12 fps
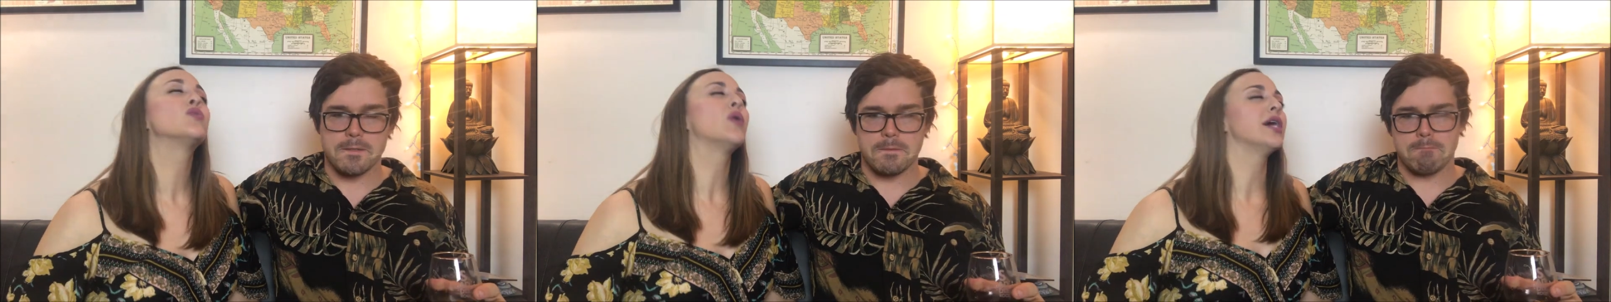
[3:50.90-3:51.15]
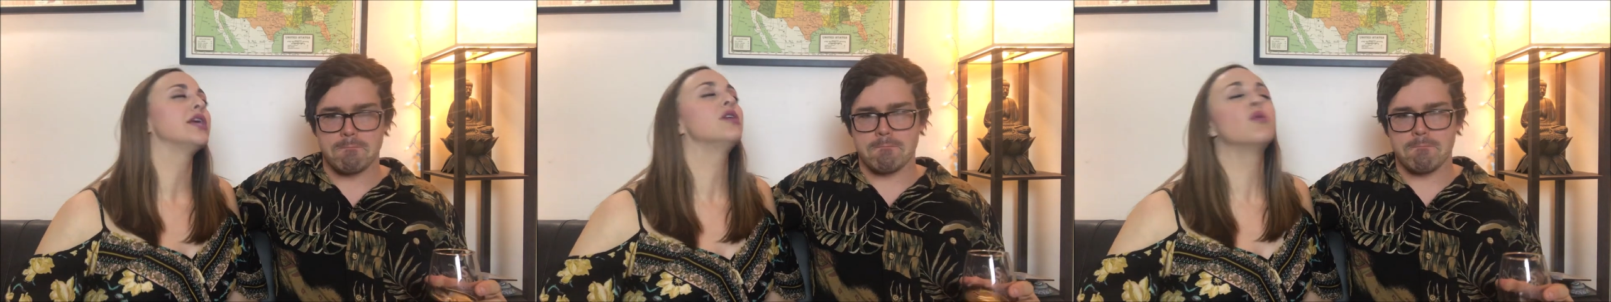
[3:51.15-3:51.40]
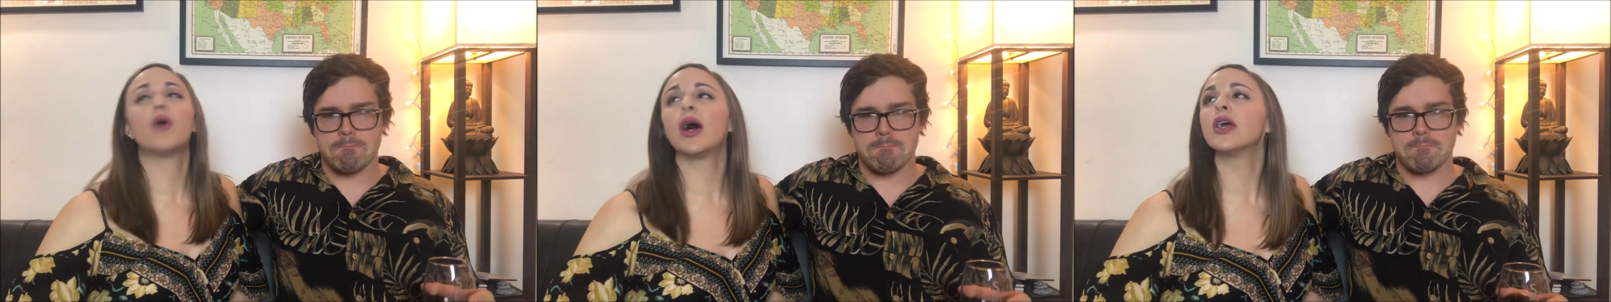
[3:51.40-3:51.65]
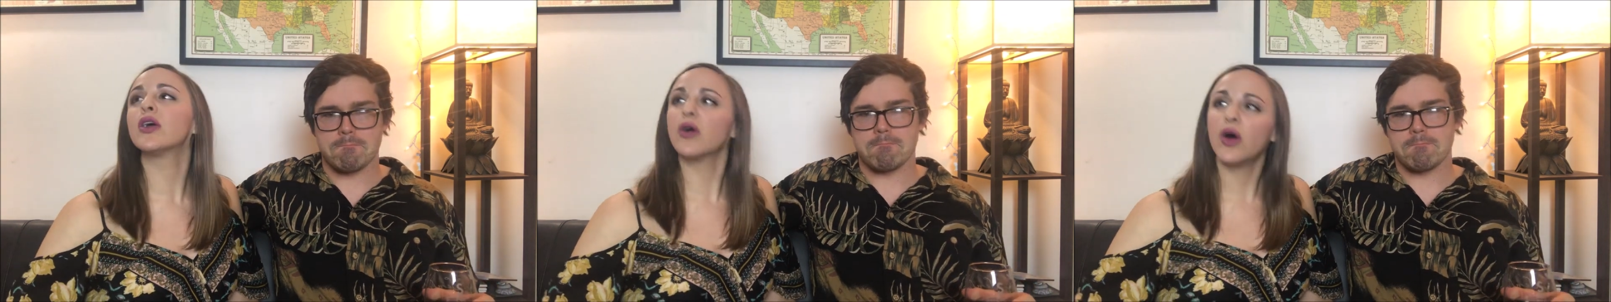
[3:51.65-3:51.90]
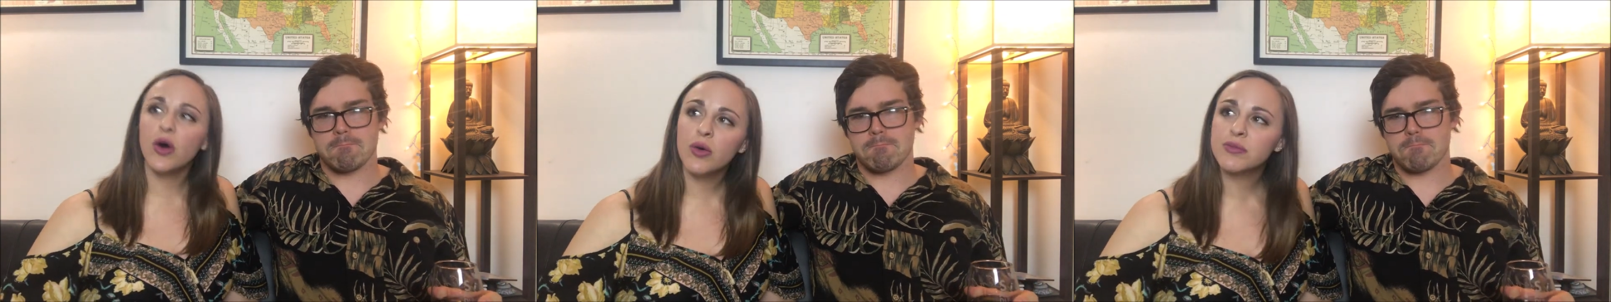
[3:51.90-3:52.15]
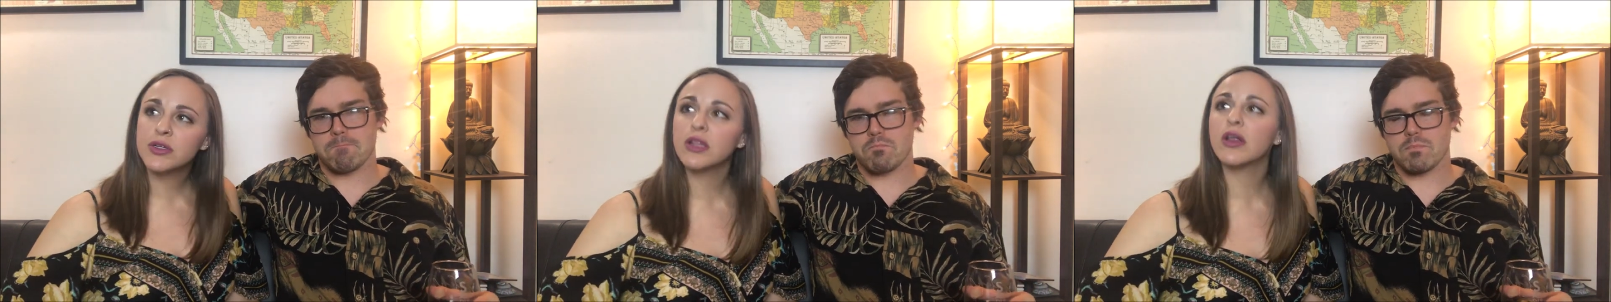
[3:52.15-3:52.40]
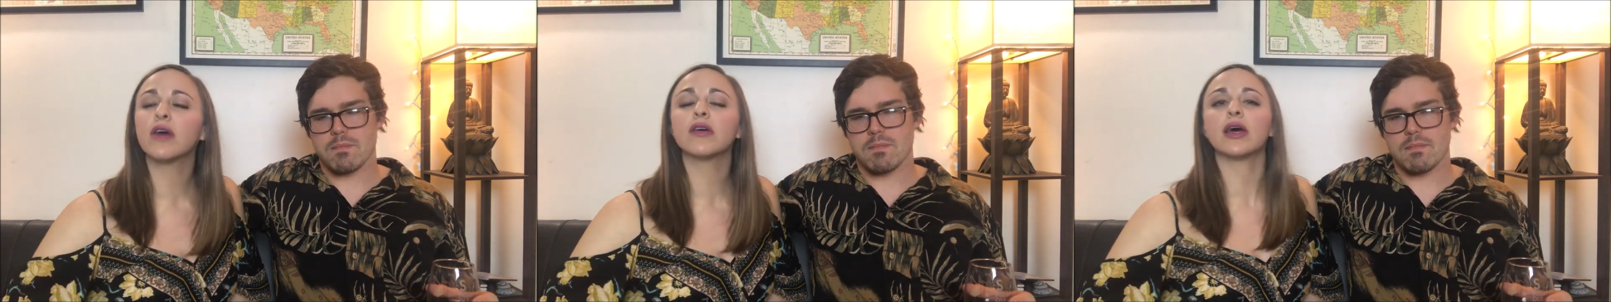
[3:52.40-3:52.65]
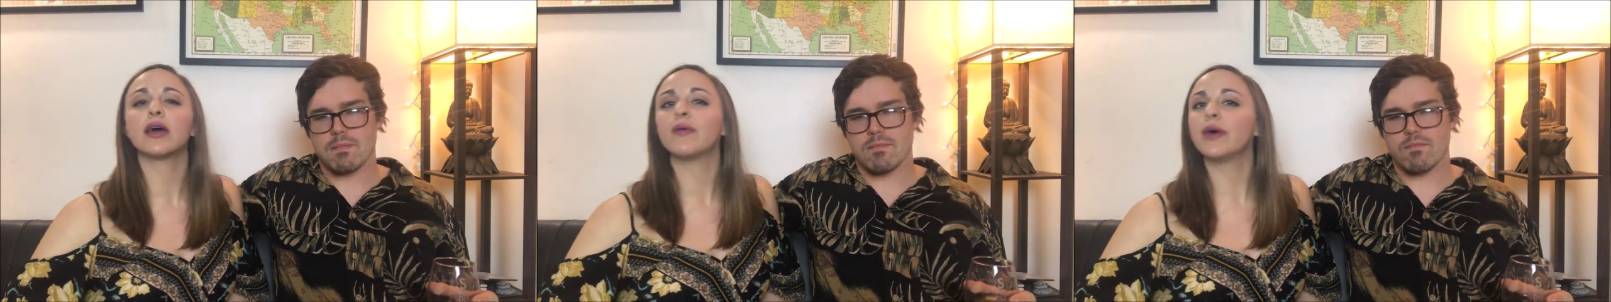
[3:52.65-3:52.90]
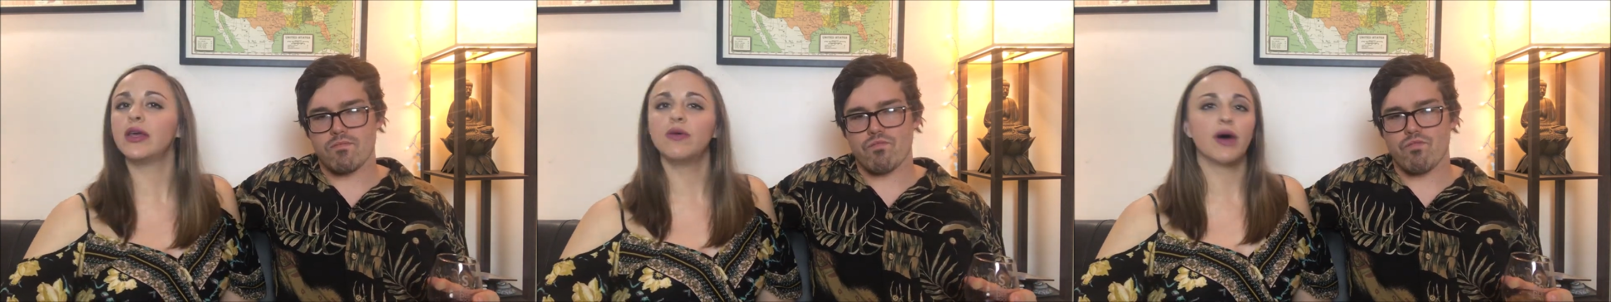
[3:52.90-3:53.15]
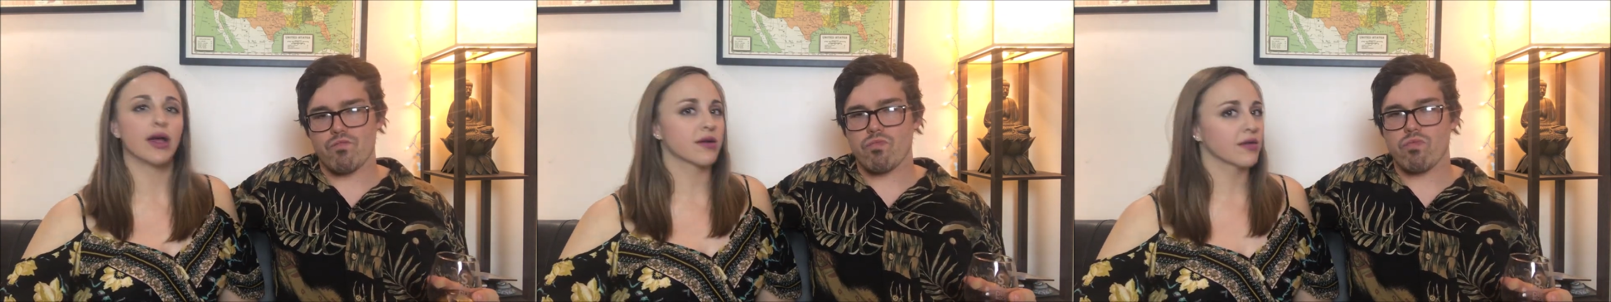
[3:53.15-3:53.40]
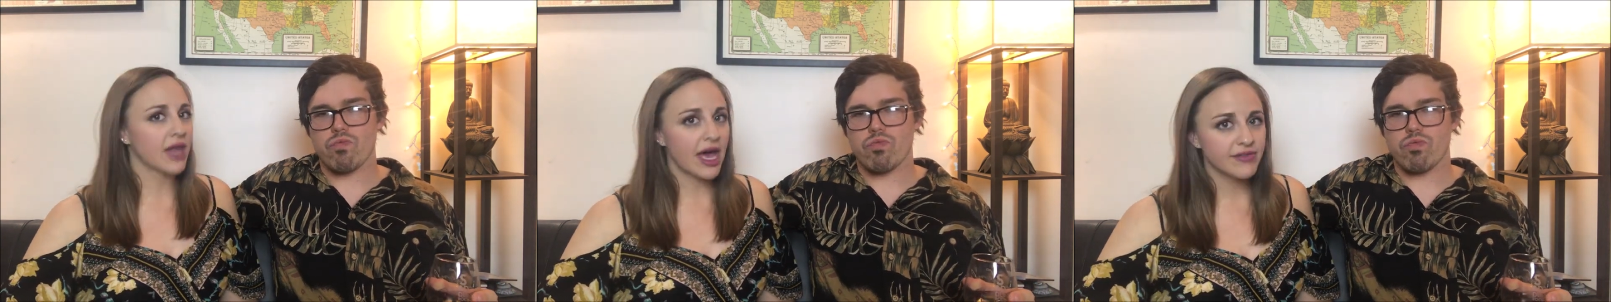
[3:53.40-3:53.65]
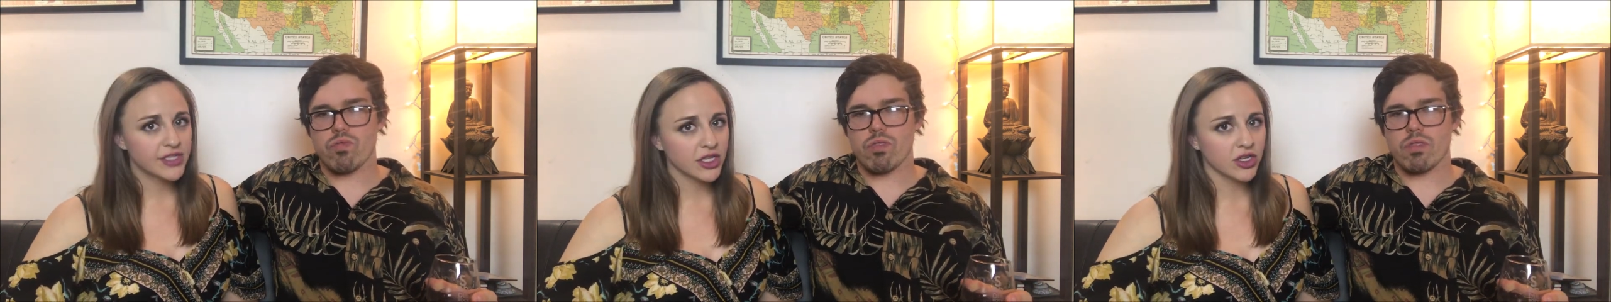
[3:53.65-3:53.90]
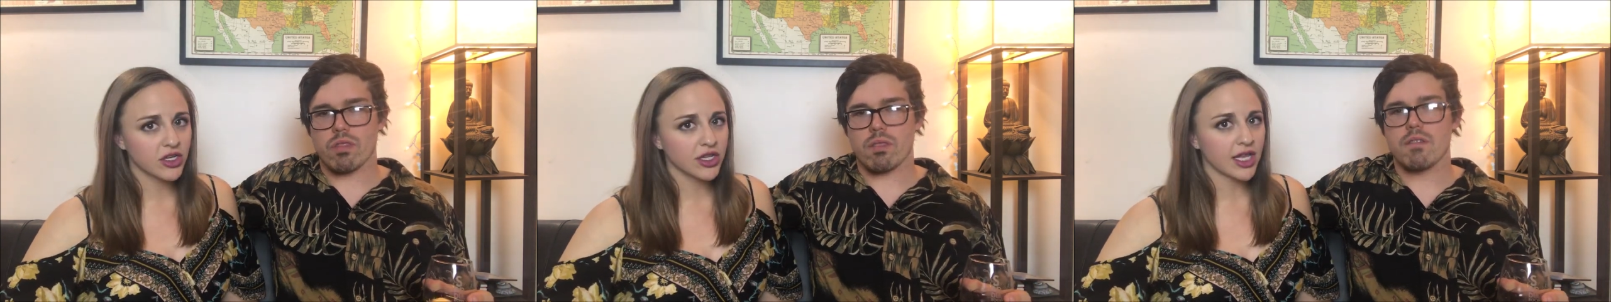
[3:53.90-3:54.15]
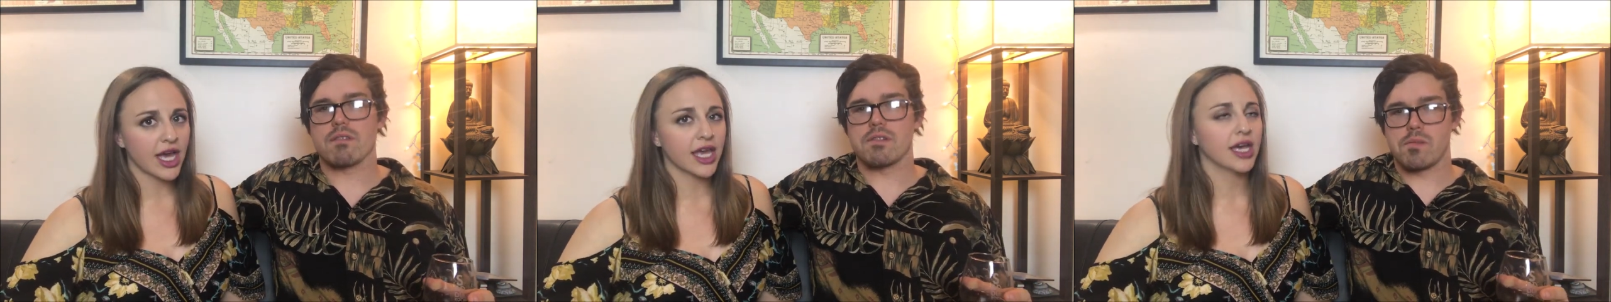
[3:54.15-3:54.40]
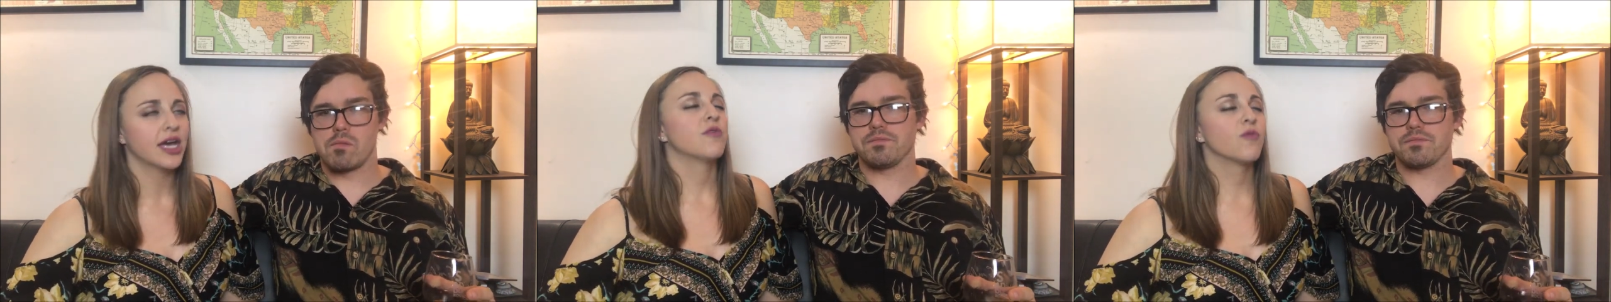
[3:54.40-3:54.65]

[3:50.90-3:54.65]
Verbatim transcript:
Speaker 1: what you want your home to look like, what you want your life to look like.